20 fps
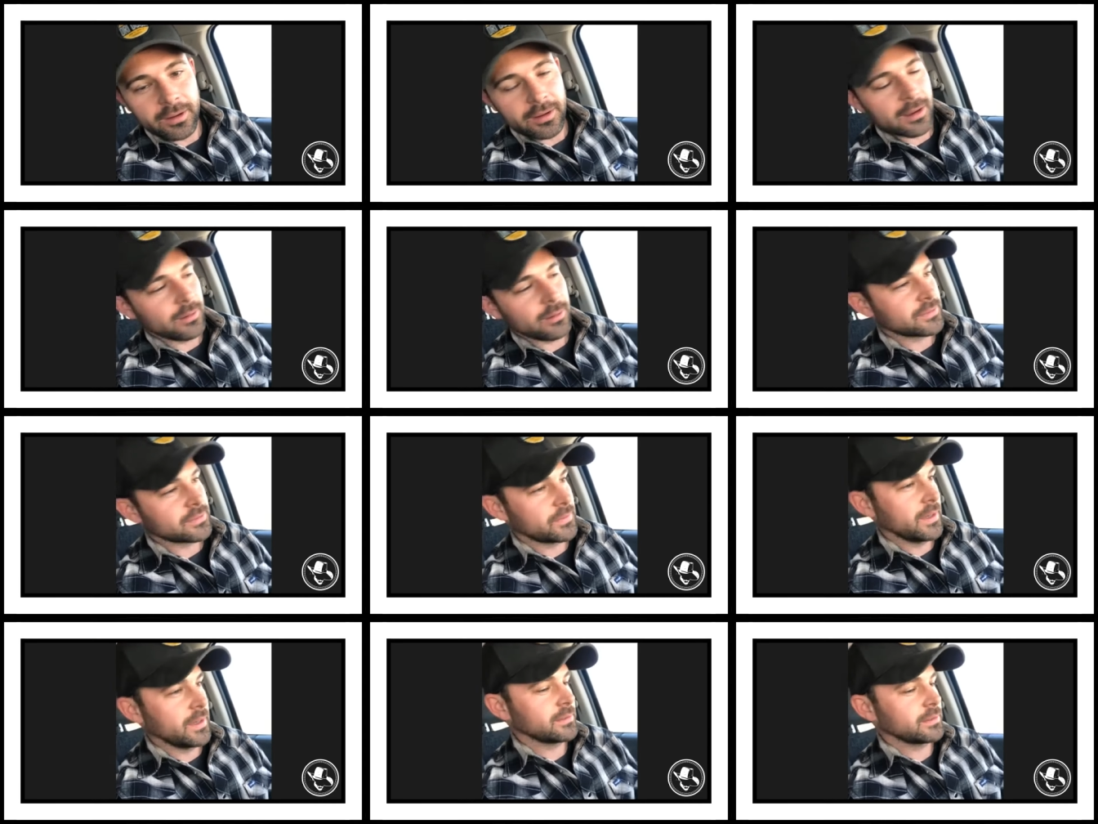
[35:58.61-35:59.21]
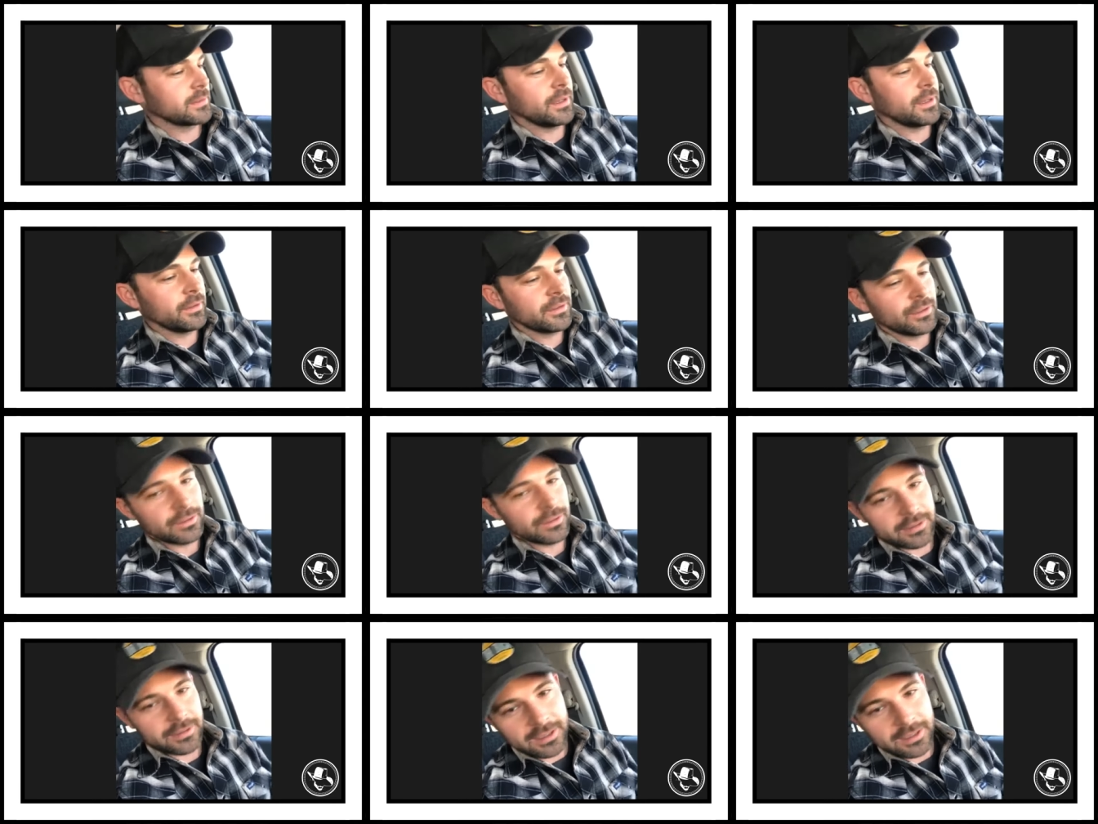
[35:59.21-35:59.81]
I was friends with all the
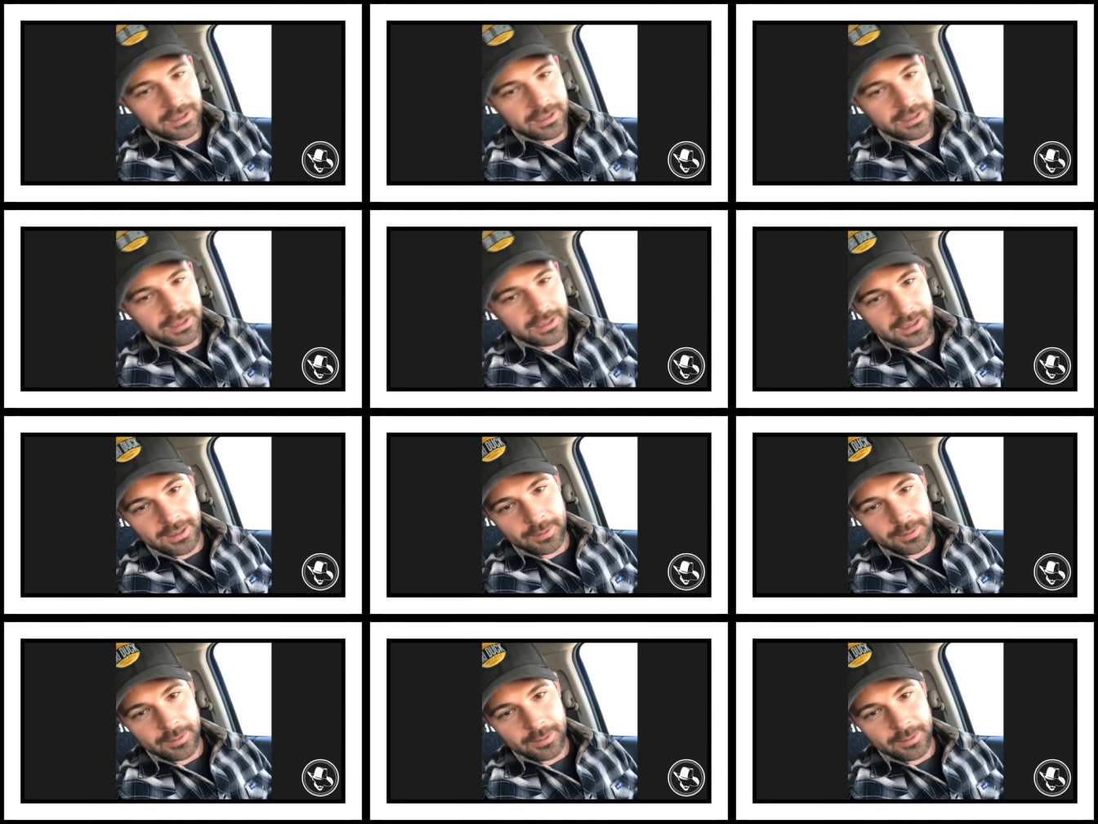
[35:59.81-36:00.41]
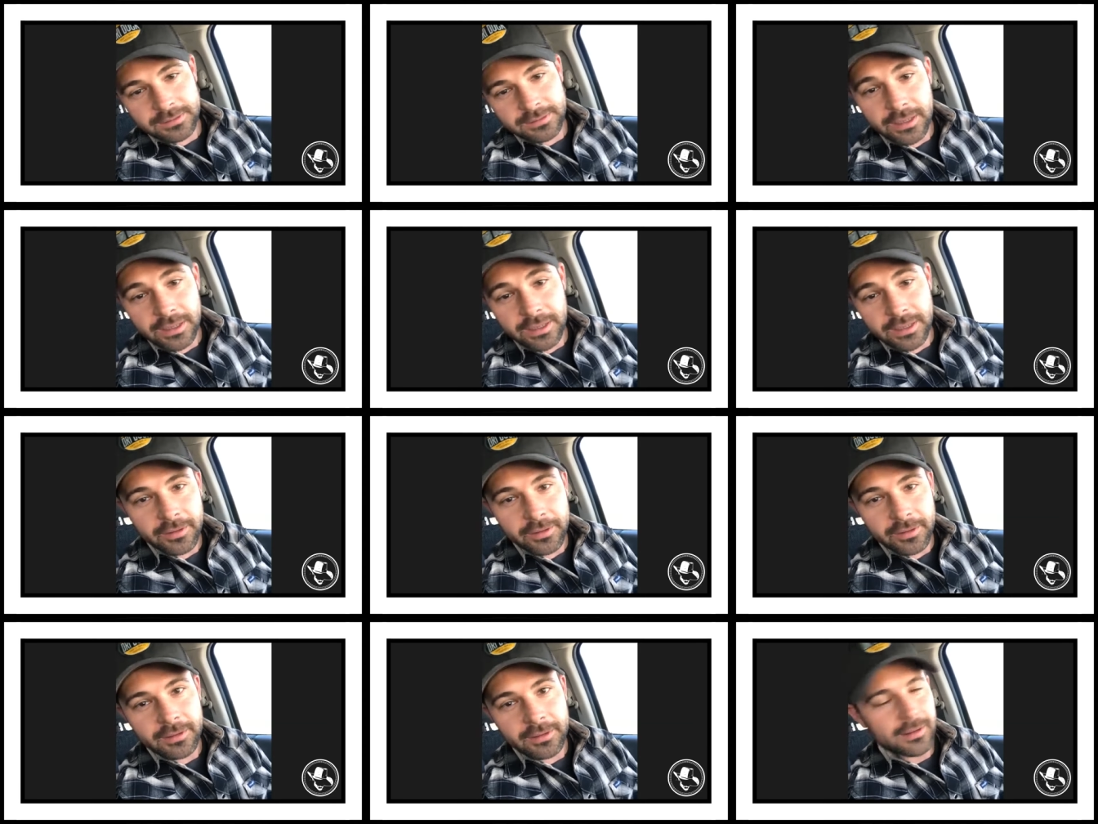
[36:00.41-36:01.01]
old cowboys in town, and
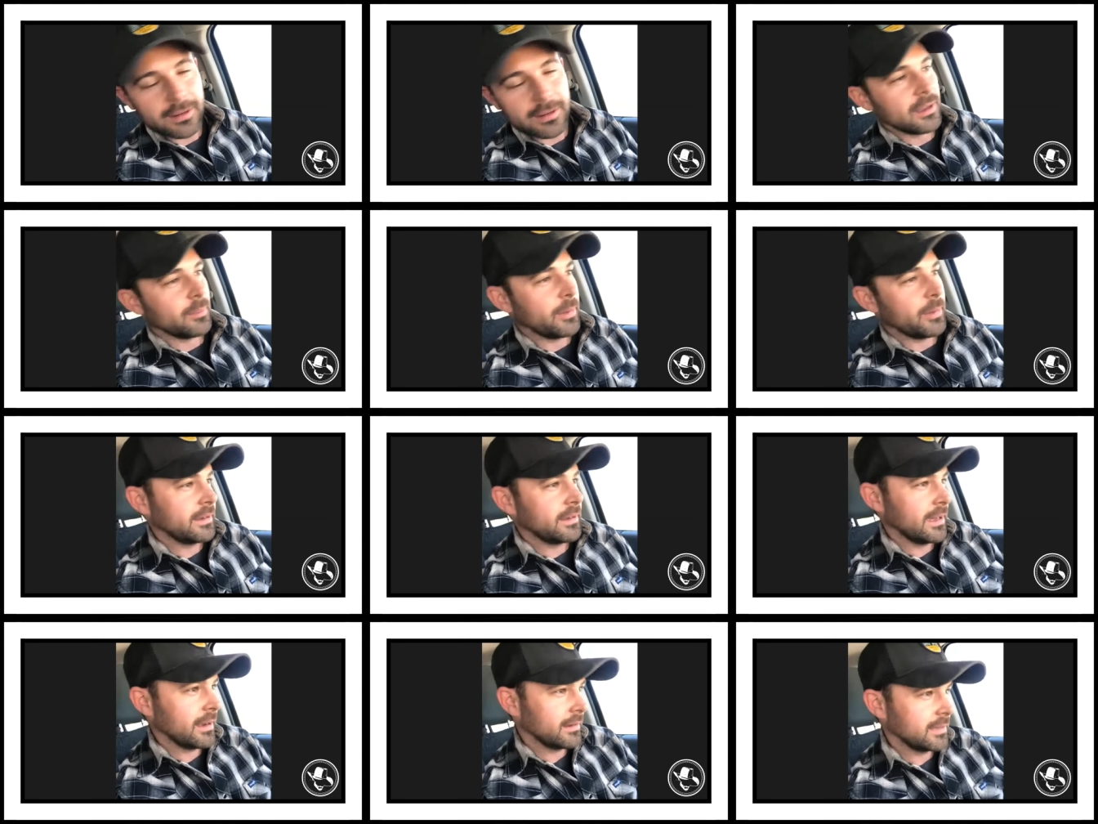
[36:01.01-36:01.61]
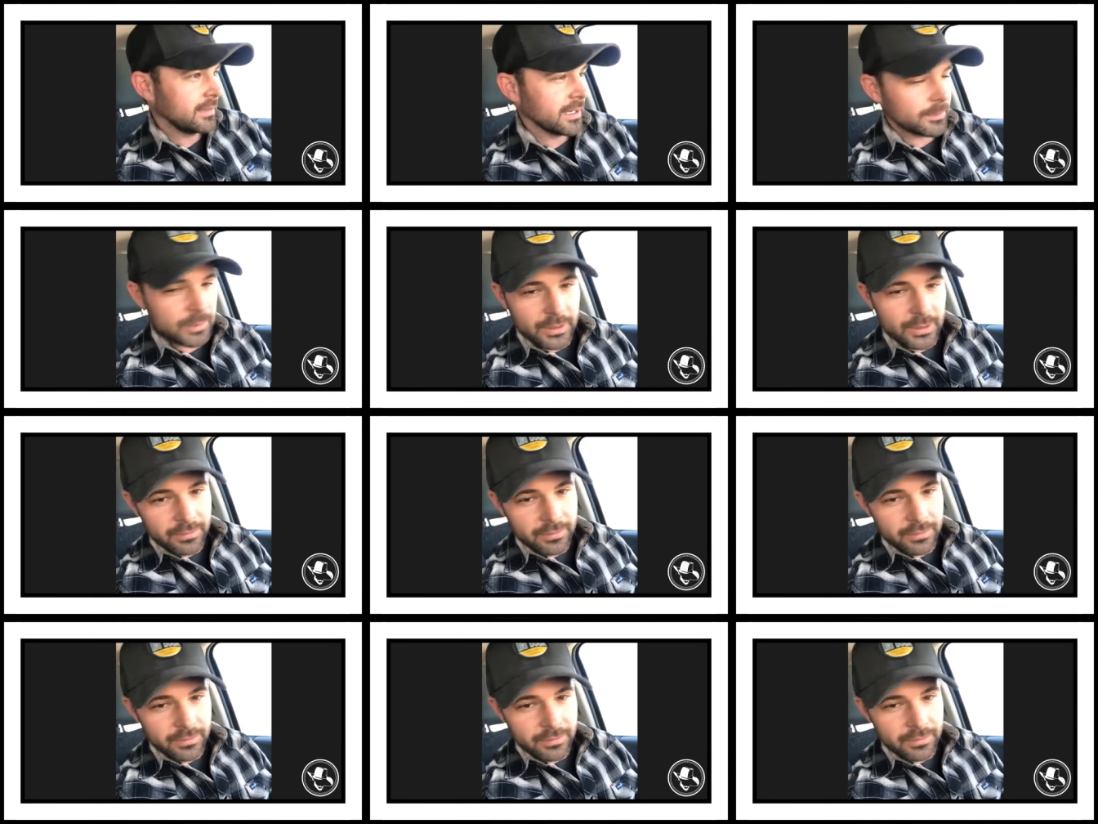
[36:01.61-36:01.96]
my mm. dad would take me over to